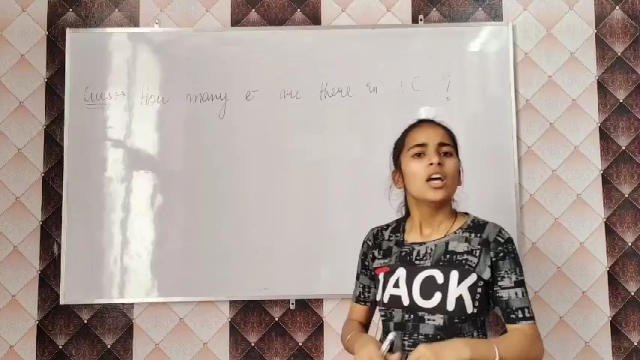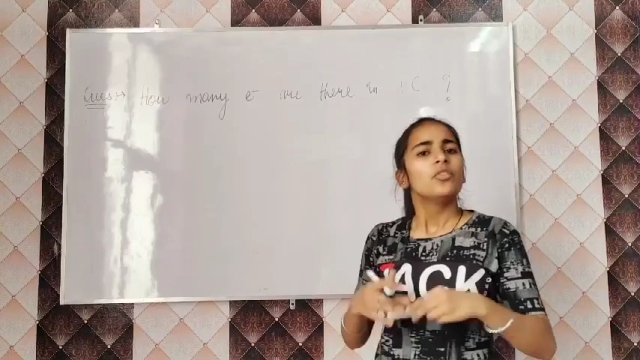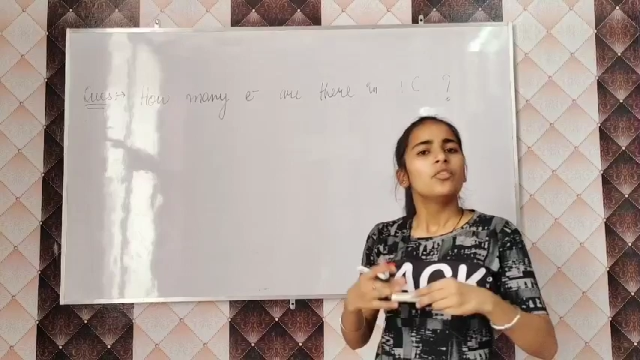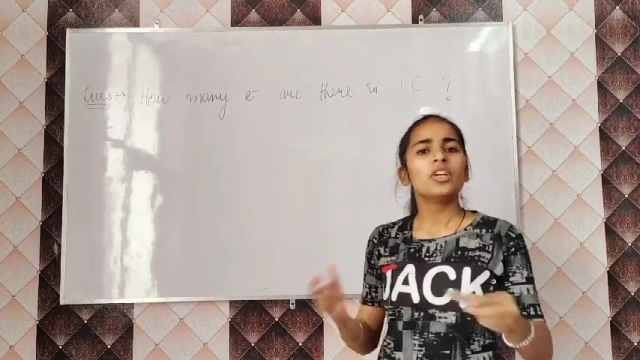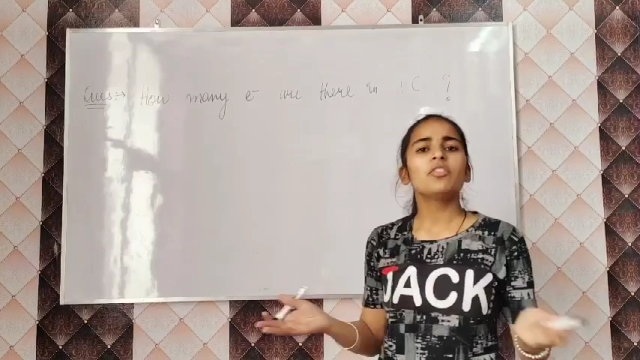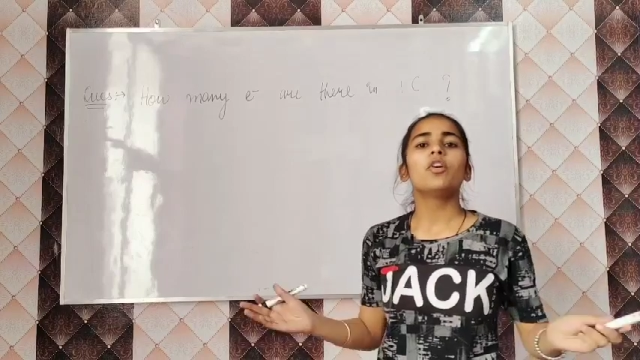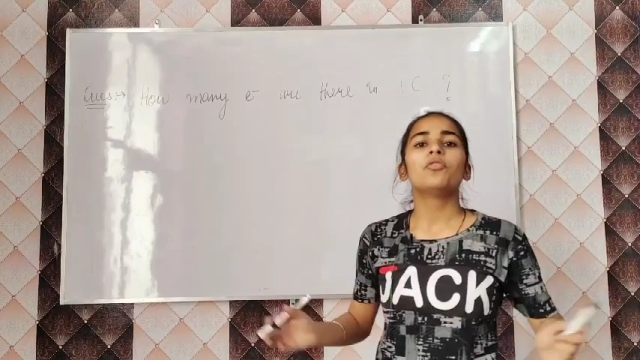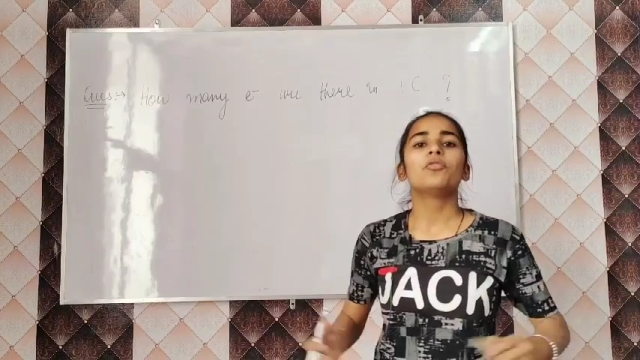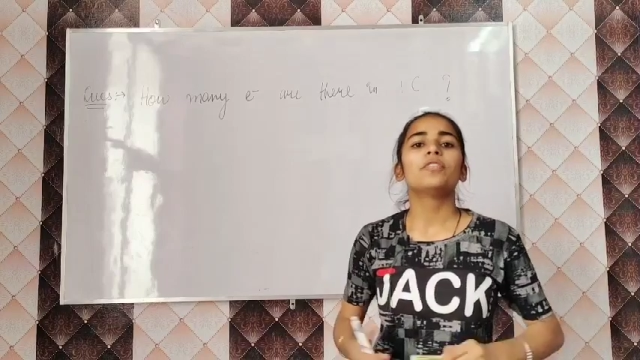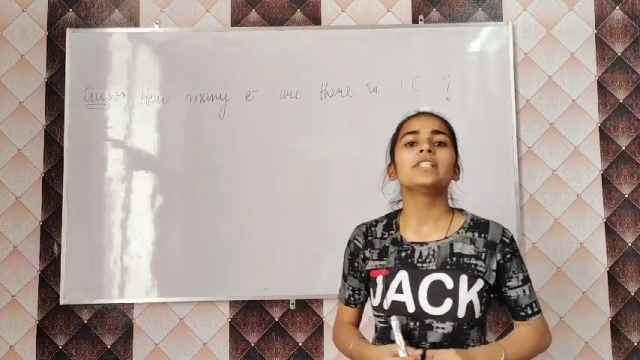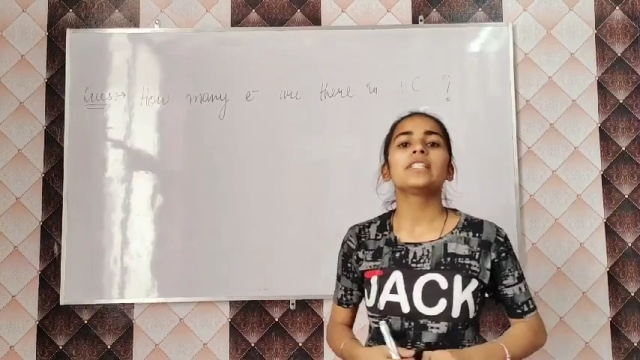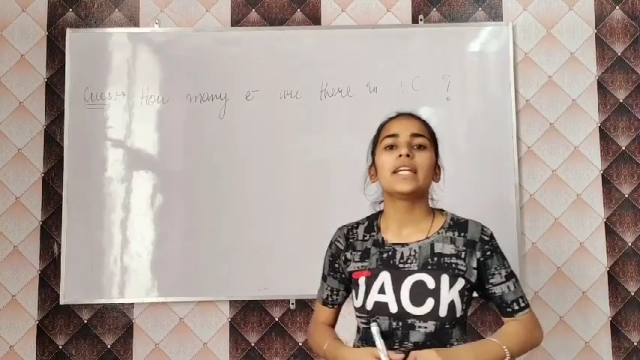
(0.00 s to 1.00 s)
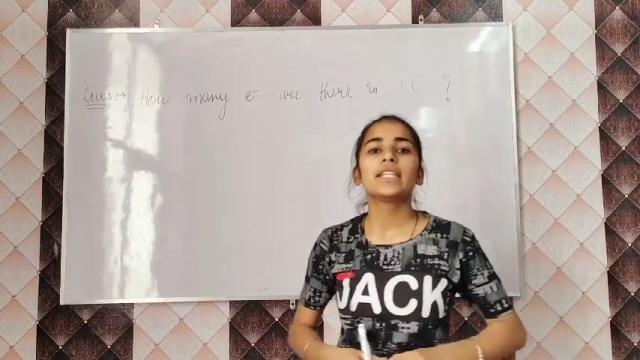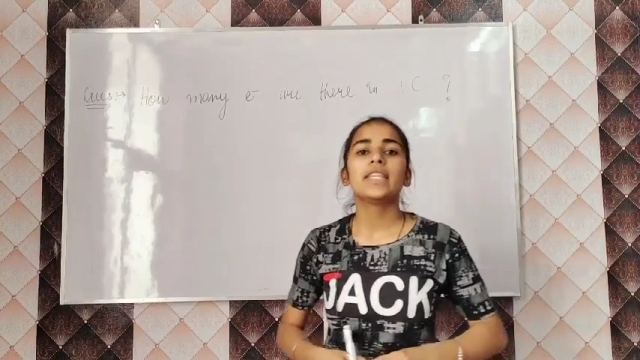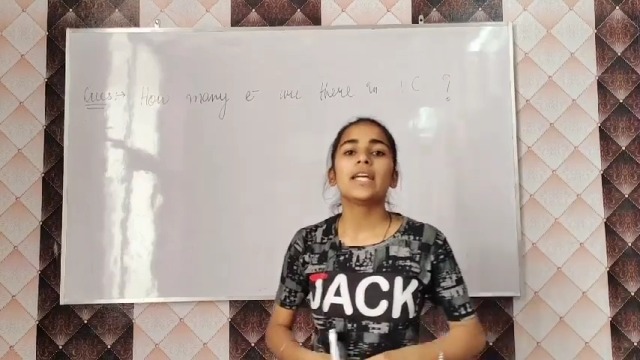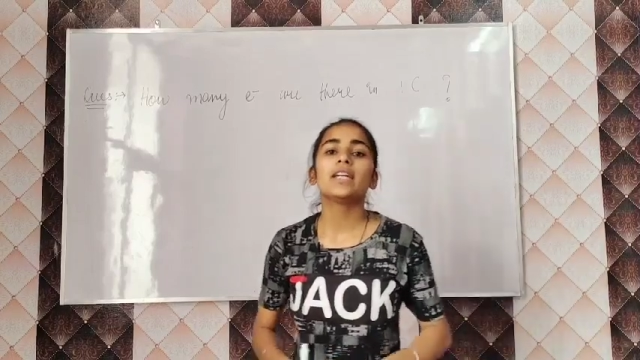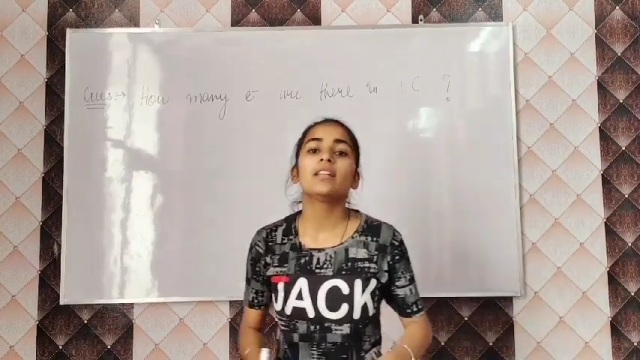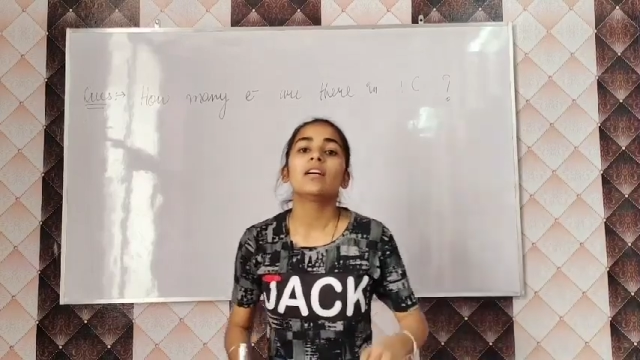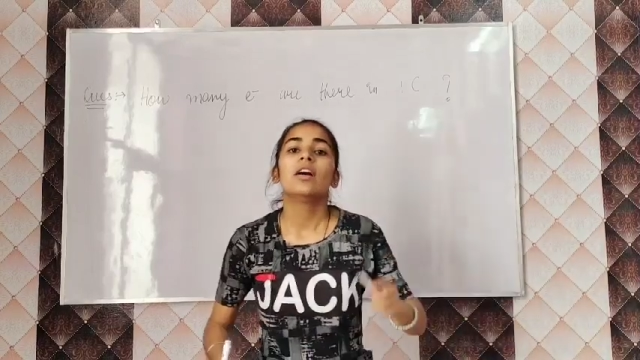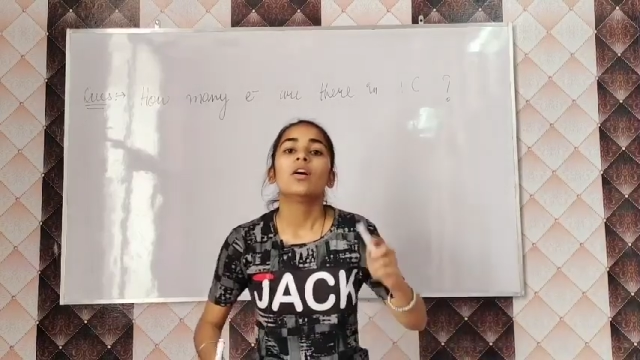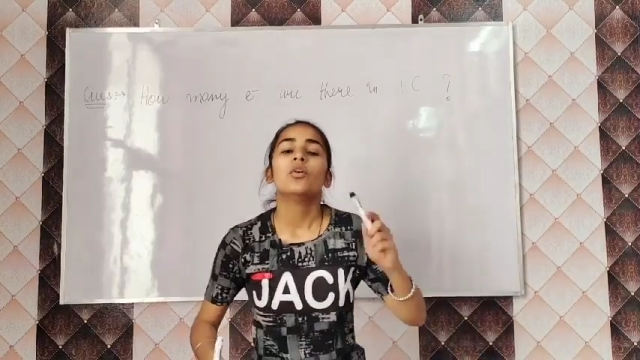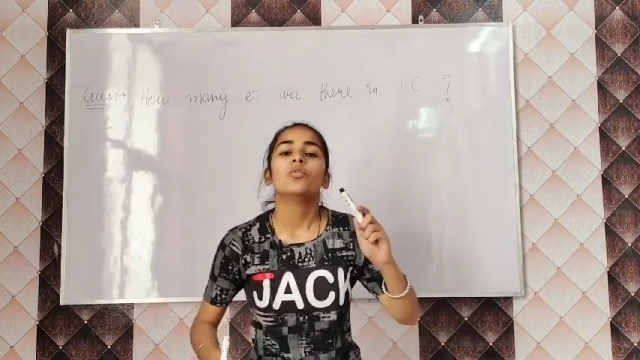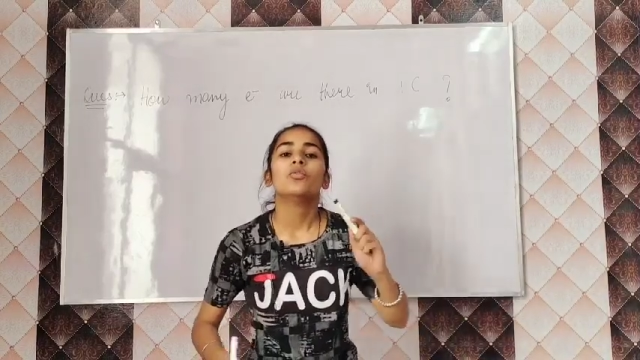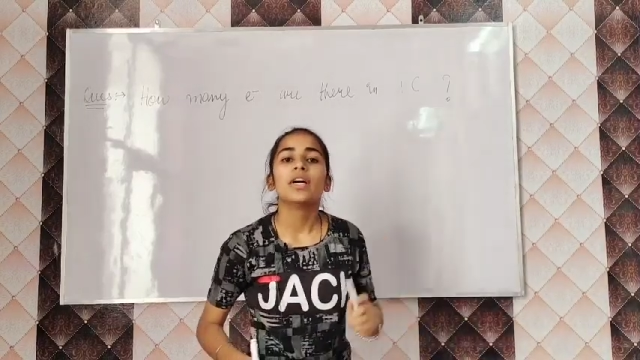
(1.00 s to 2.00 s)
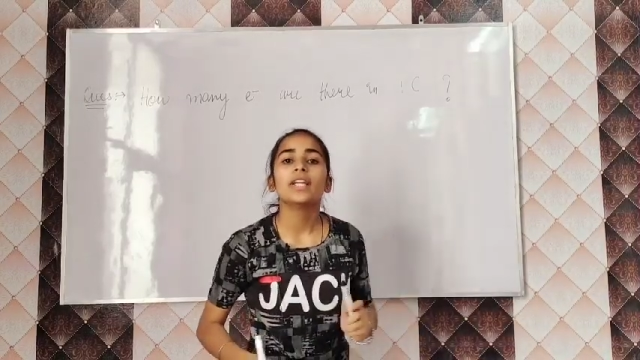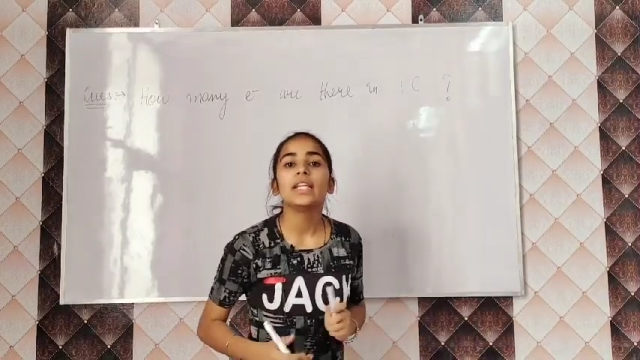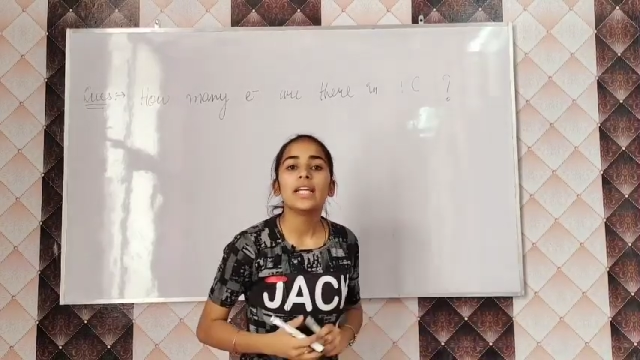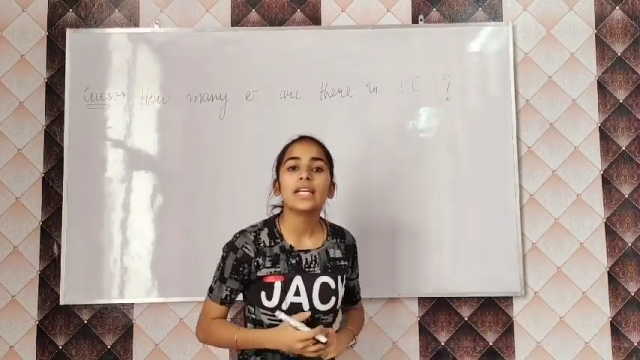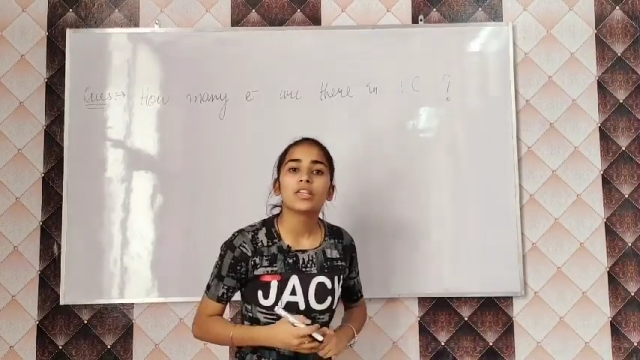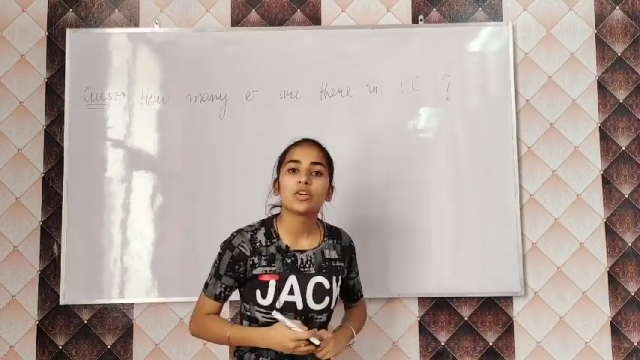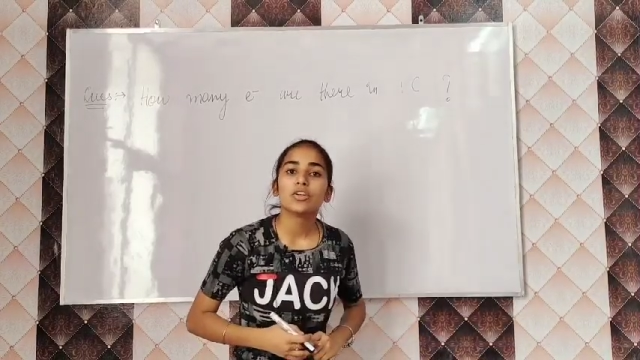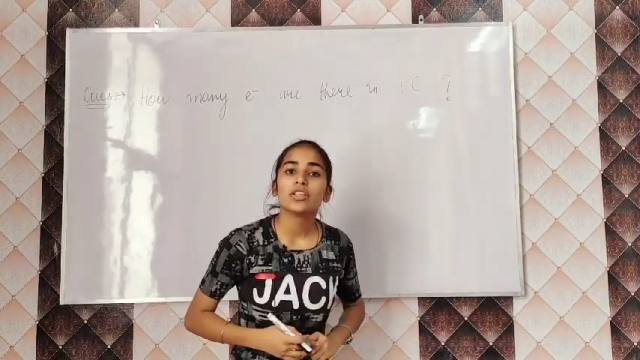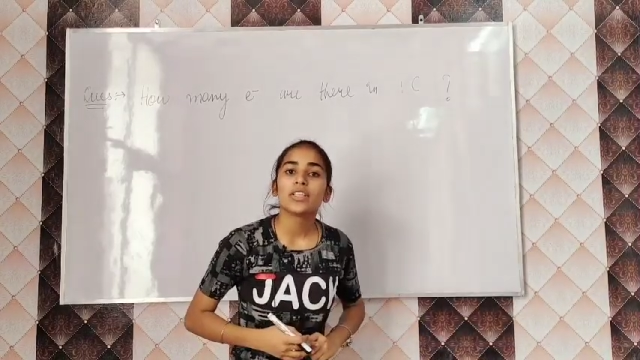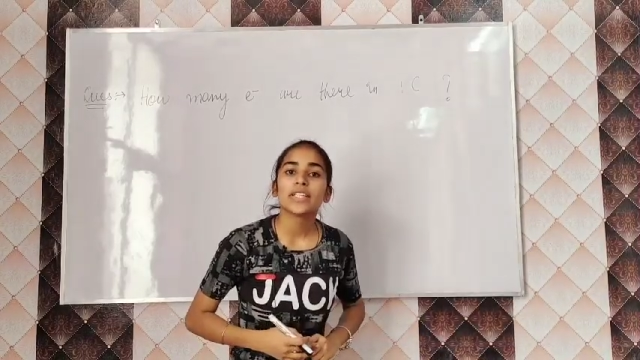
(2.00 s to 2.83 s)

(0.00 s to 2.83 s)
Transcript: We have often said that 1 electron